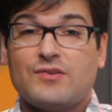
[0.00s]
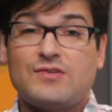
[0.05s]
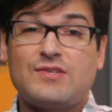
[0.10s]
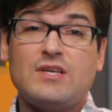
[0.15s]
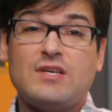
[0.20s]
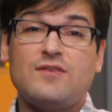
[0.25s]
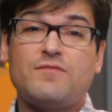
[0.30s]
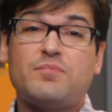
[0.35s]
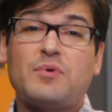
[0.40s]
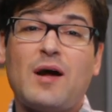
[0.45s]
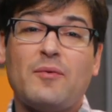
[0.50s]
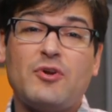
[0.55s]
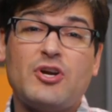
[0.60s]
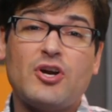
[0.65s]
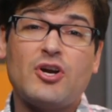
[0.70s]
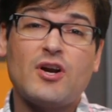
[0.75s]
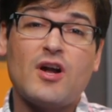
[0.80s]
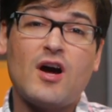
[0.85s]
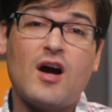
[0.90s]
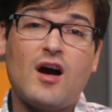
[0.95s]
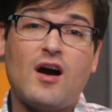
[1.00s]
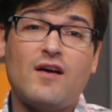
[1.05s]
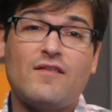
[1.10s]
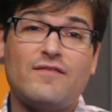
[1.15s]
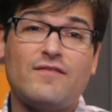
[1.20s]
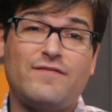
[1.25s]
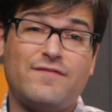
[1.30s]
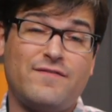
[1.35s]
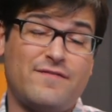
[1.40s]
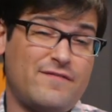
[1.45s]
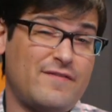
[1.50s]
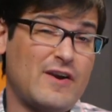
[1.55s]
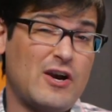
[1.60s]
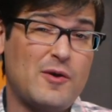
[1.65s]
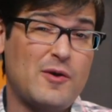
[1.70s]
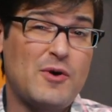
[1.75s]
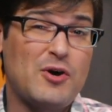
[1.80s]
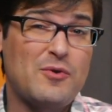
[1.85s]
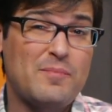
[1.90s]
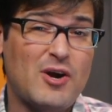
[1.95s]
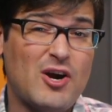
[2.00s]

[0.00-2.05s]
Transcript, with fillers: See, you've probably heard of pheromone